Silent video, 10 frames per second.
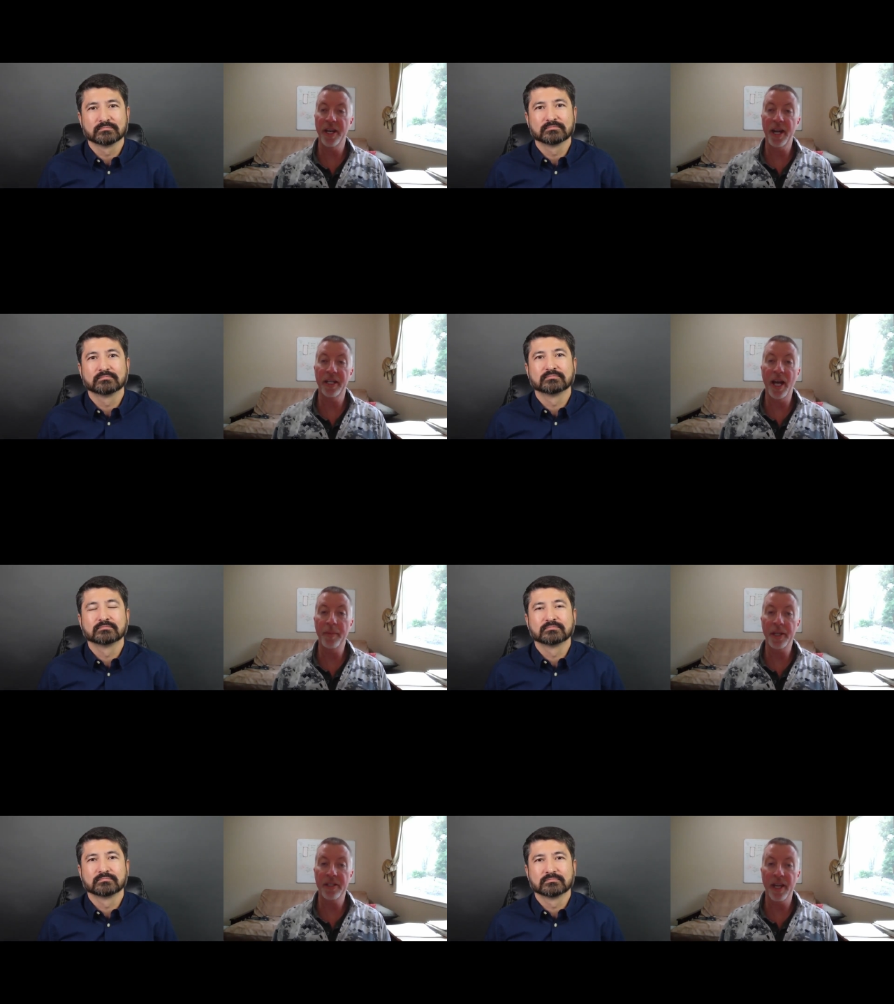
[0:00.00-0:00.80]
Speaker 1: and
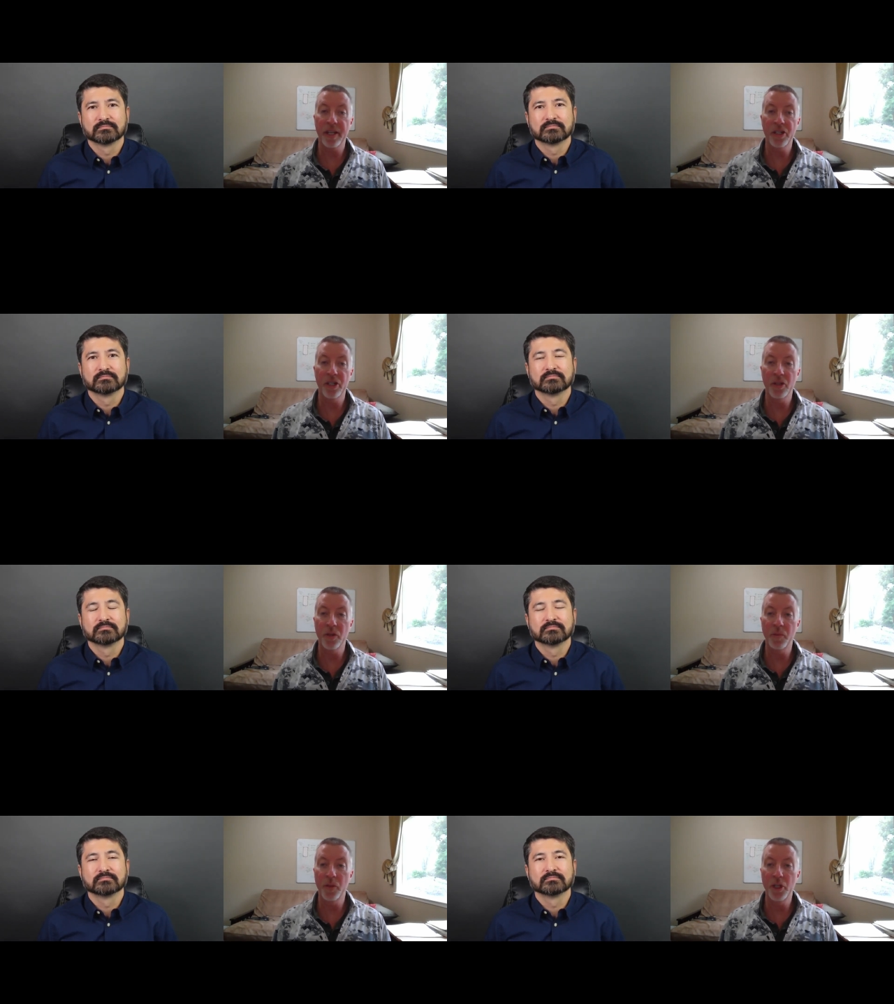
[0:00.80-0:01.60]
economic sanctions
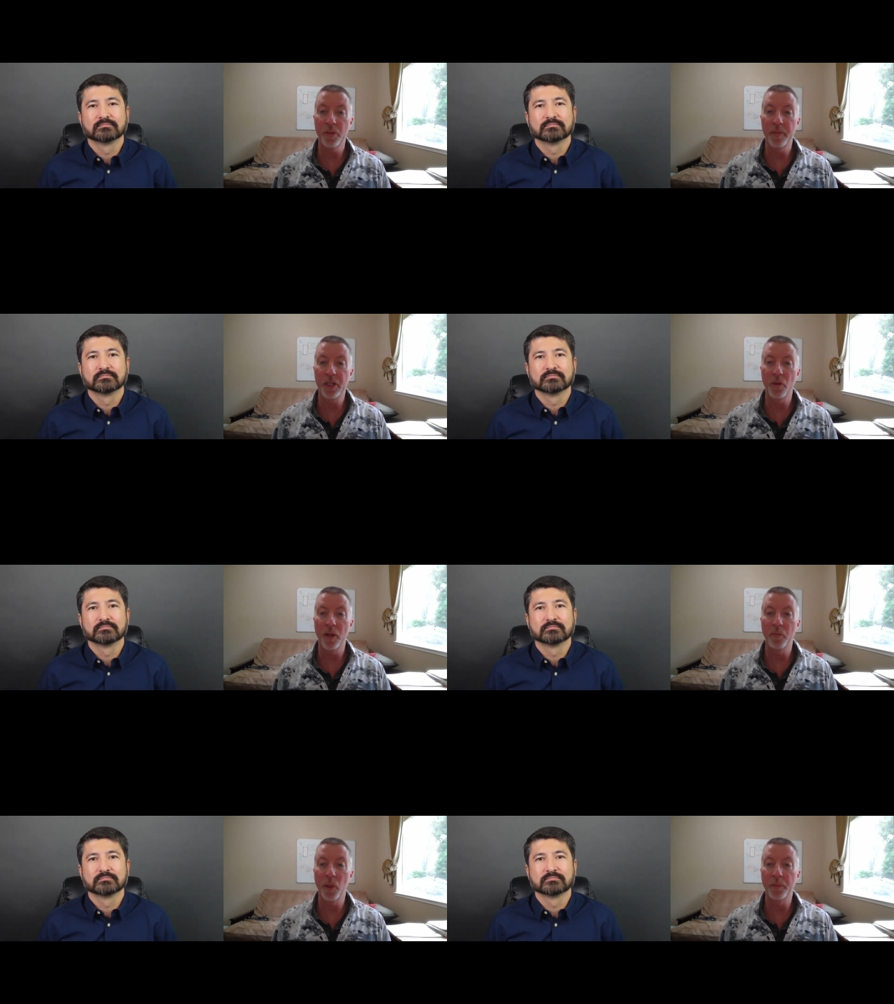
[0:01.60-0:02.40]
that we should be doing
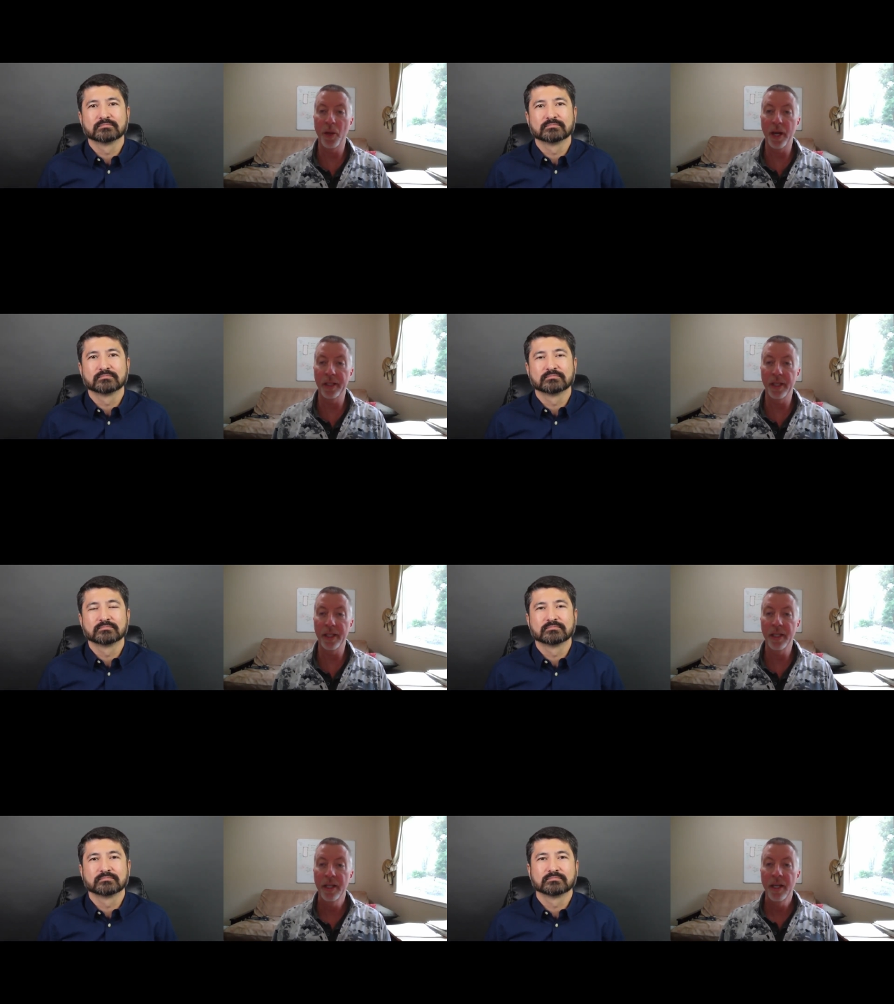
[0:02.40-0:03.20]
more
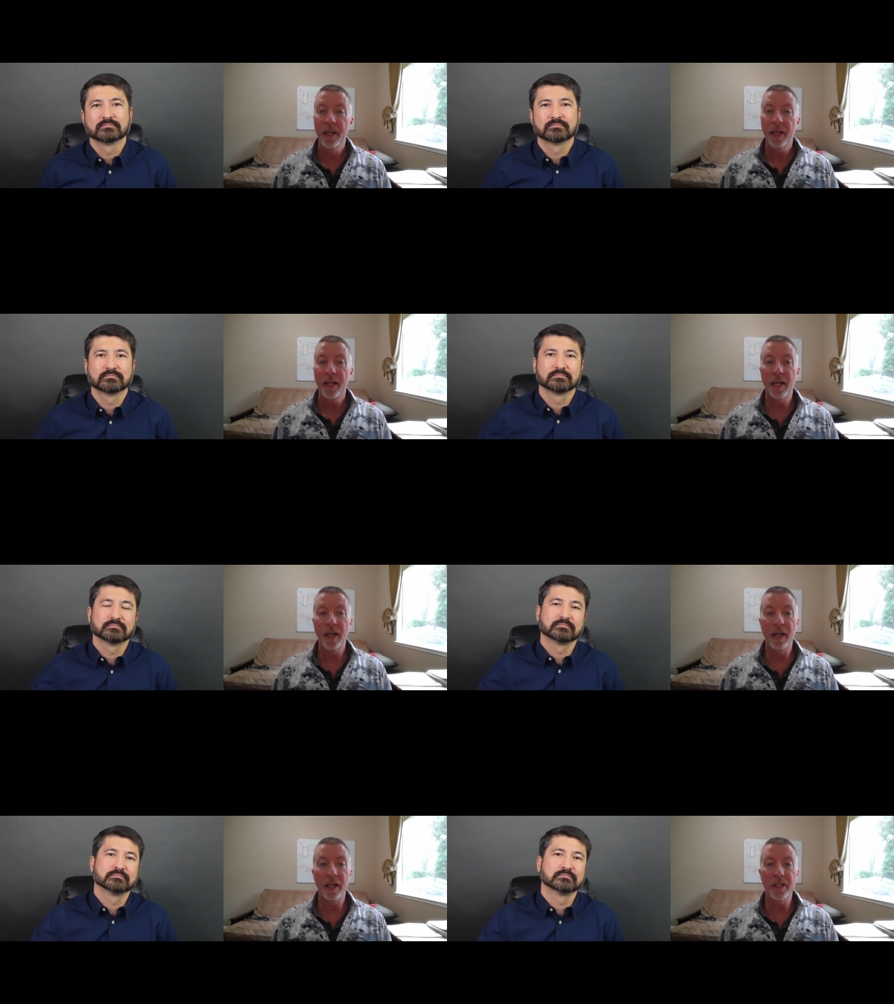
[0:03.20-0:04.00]
broadly
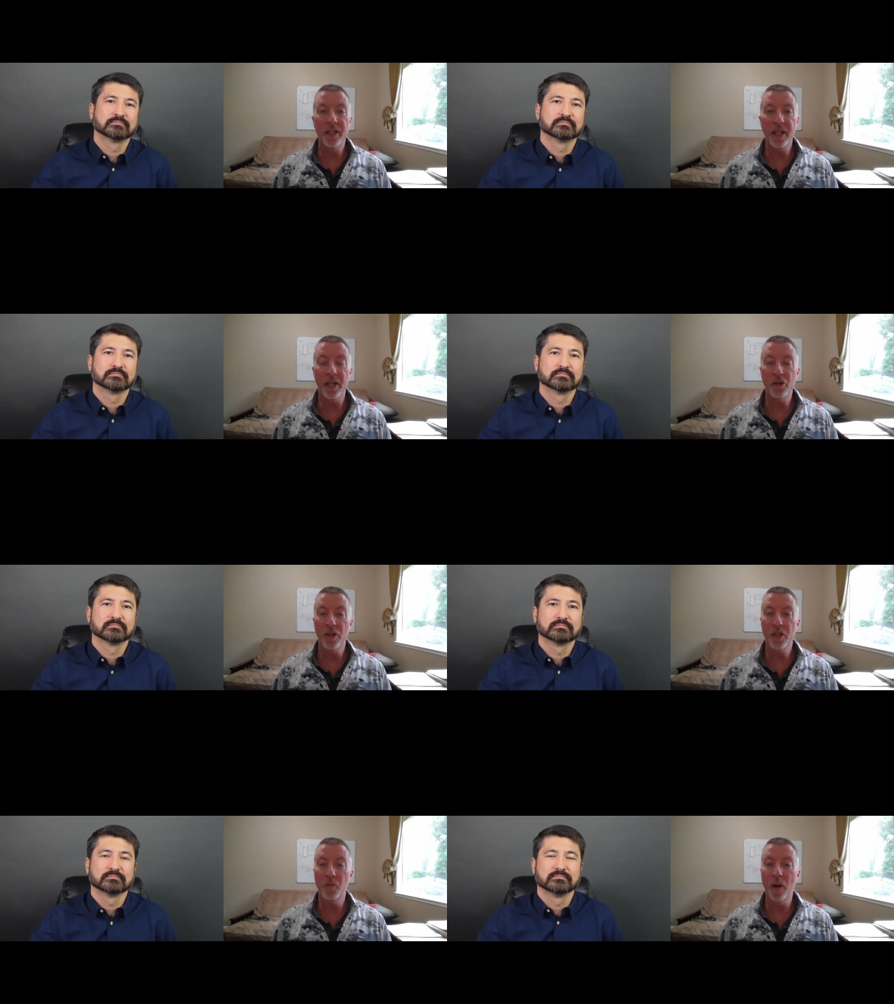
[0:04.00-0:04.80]
to
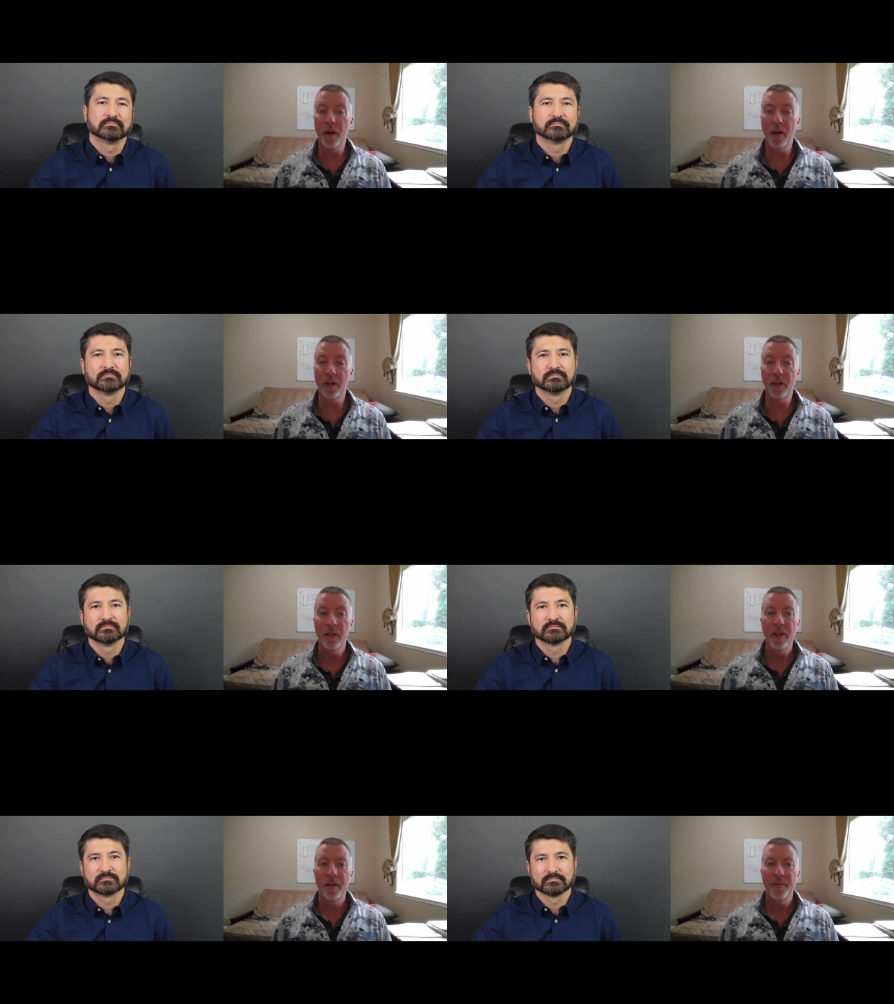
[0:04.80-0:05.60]
countries where
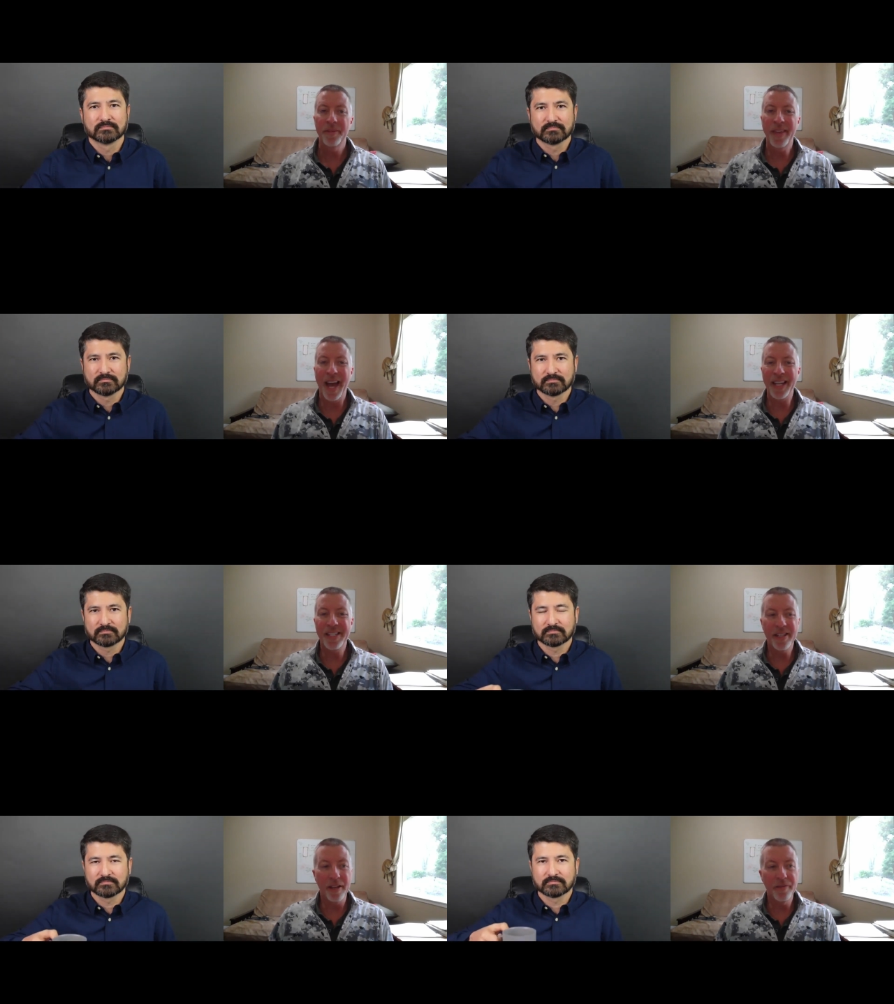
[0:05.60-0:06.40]
that
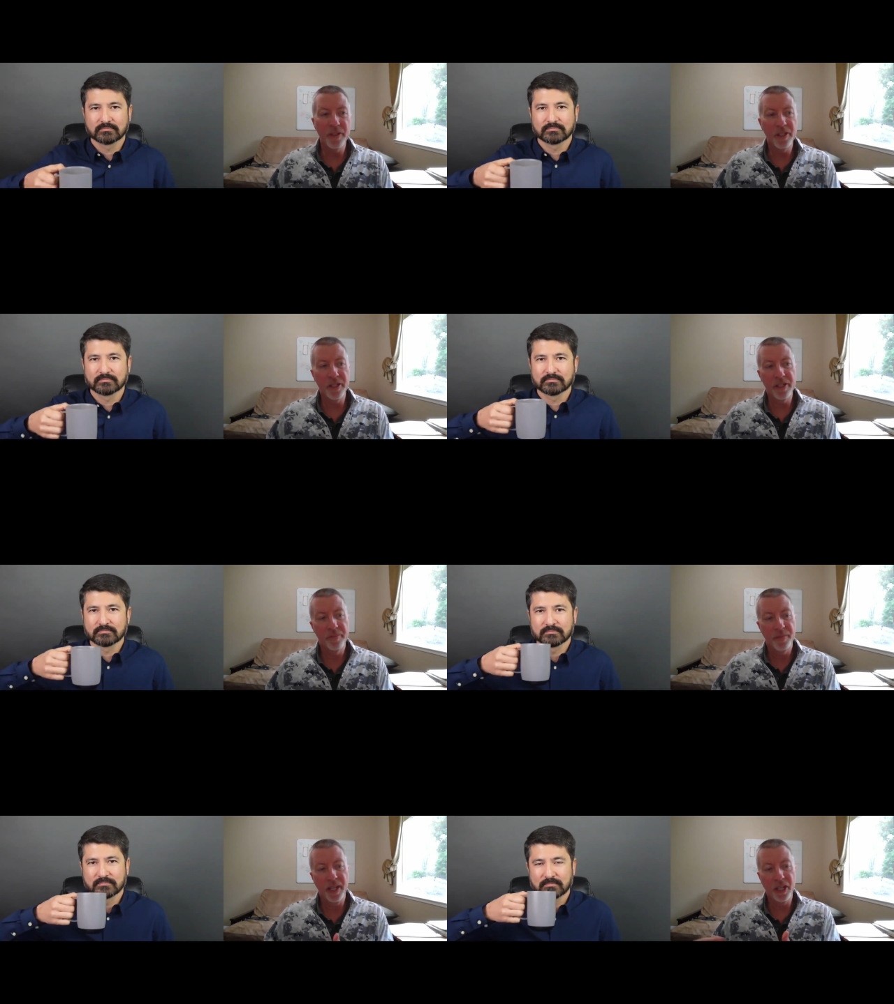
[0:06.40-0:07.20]
stuff is
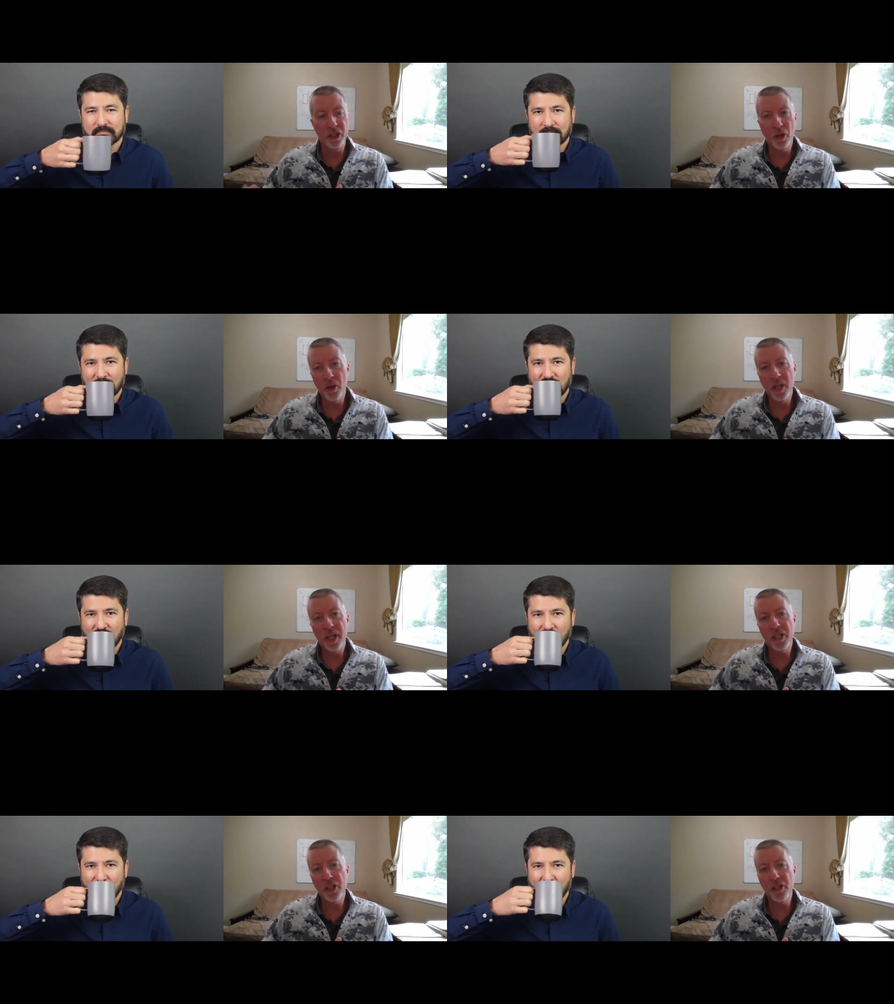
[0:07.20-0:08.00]

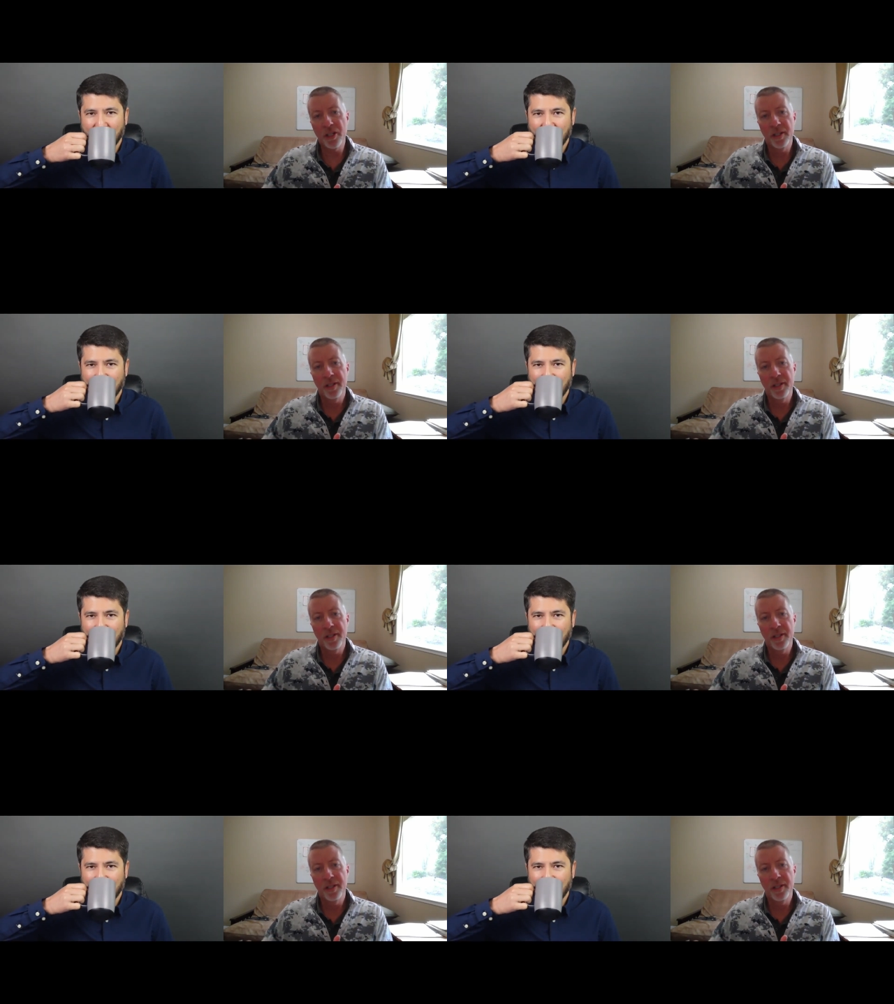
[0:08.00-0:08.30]
encouraged,